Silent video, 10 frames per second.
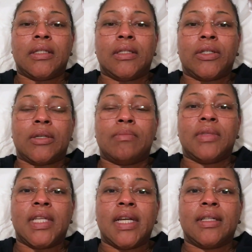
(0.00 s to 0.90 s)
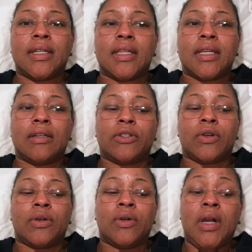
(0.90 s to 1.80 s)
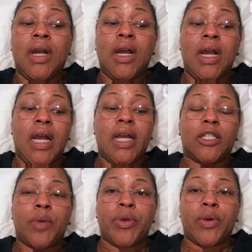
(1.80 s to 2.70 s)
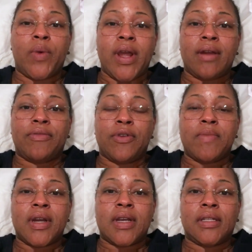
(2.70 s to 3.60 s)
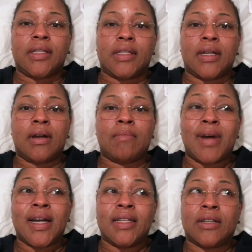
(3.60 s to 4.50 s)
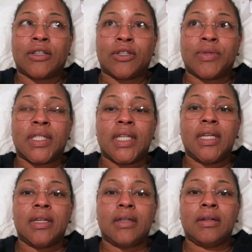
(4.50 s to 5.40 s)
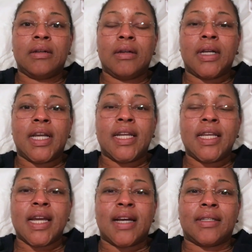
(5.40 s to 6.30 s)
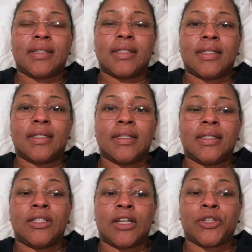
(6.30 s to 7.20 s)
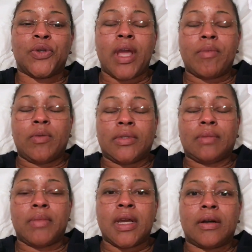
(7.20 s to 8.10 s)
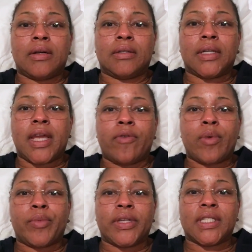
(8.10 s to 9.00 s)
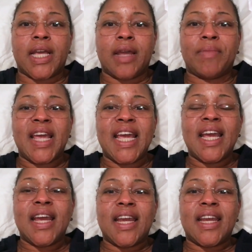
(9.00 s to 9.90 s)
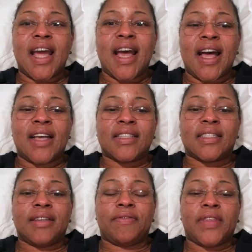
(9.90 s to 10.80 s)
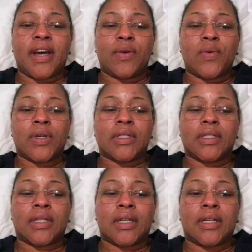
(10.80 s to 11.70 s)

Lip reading: There's something tingling in there. So he told me to wait a few minutes. My doctor was here and he asked, the doctor who came in was a male, I can't remember his name. He asked if that was,